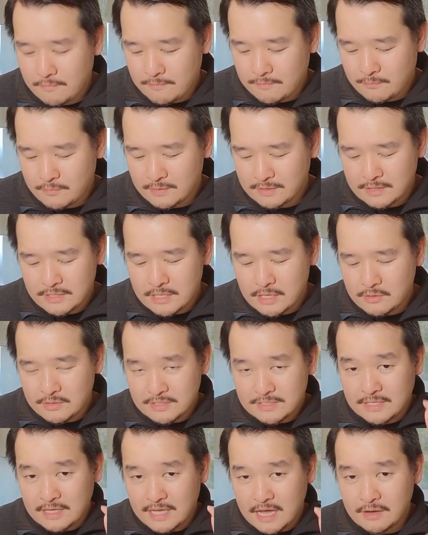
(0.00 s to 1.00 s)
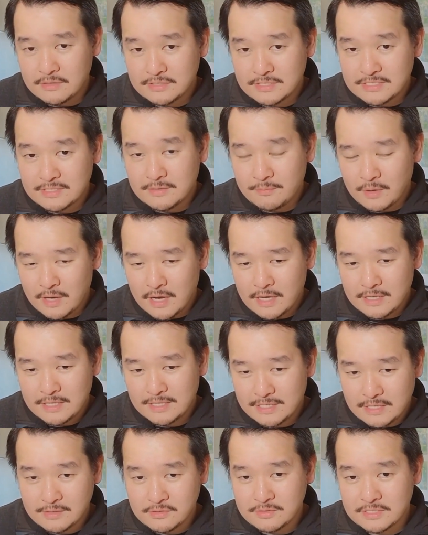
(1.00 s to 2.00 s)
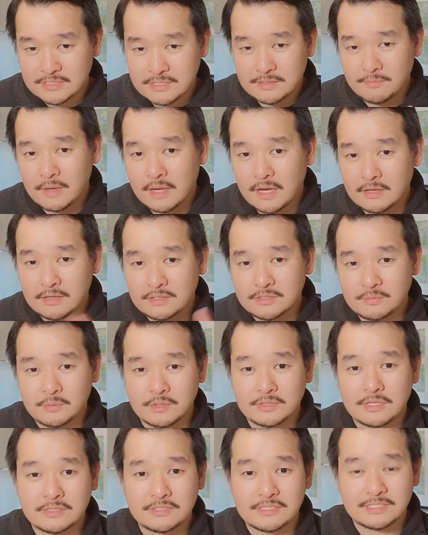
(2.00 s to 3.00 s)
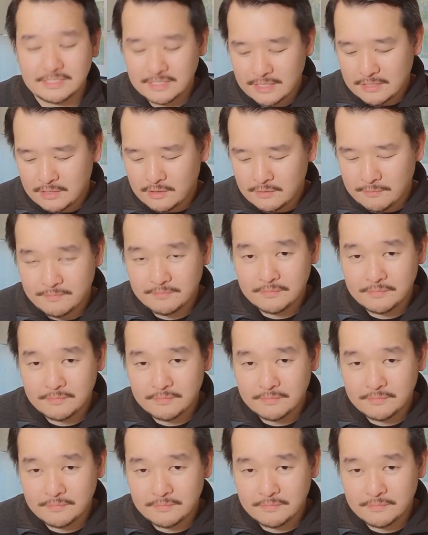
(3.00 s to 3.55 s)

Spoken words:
With the decrease in housing supply and an increase in buyers, what does this signal?